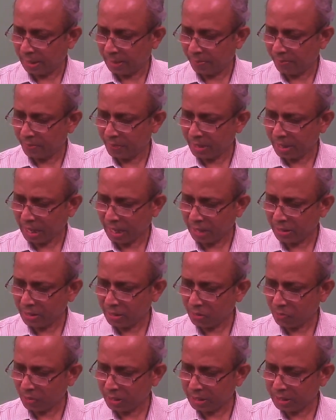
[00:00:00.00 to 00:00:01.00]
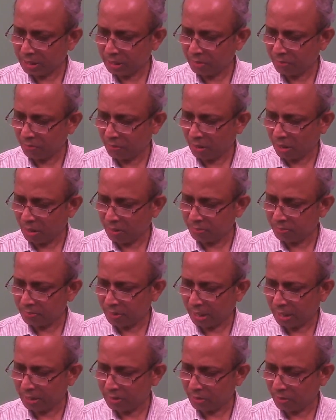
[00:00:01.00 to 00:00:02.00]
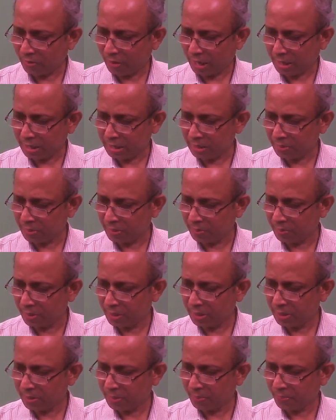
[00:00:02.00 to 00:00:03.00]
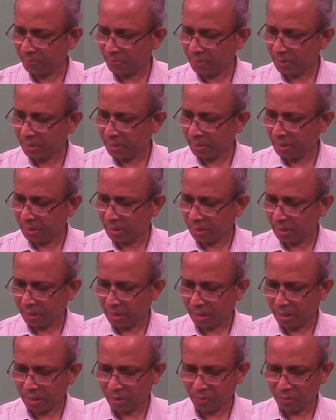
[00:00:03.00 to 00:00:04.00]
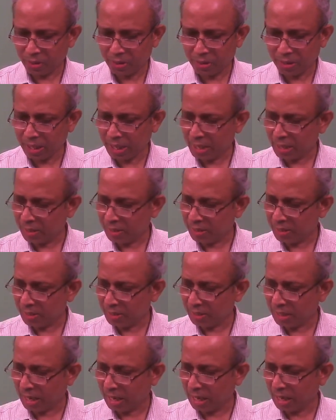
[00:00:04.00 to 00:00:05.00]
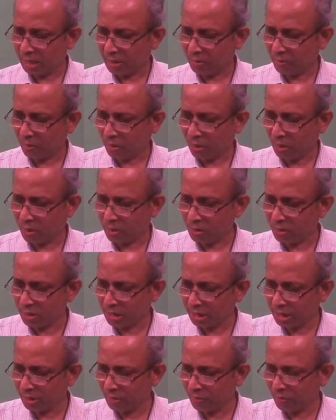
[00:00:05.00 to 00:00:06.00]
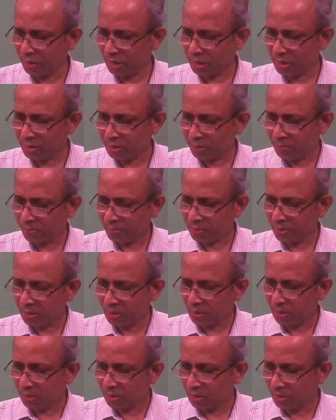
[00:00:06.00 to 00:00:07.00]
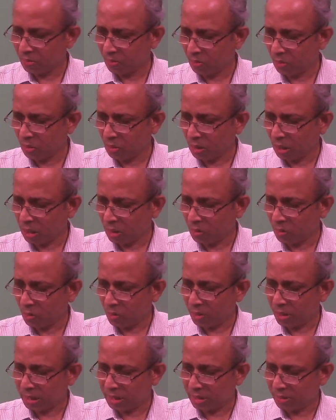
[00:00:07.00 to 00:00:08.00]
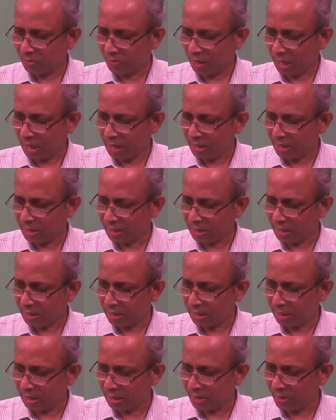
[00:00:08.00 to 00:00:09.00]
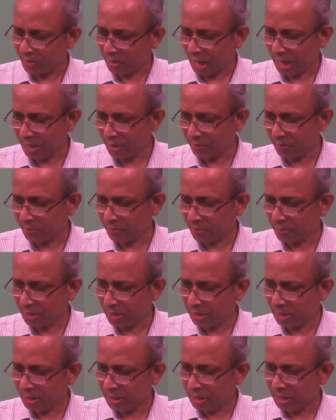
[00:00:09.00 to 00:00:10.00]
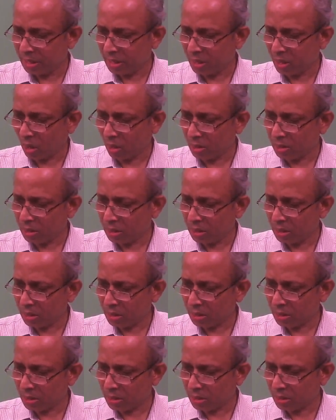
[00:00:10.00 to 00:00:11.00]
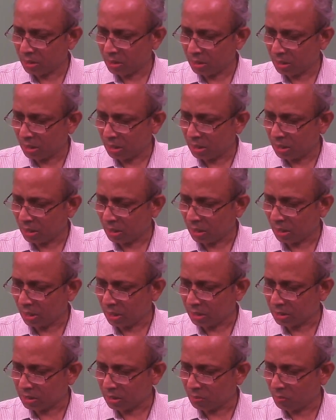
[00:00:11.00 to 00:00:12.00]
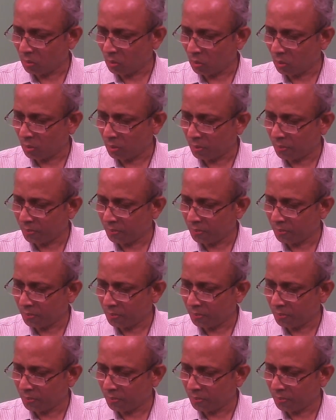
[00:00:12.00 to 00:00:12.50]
There's another question from another faculty member. Which says that for single phase full control rectifier drive in continuous conduction mode,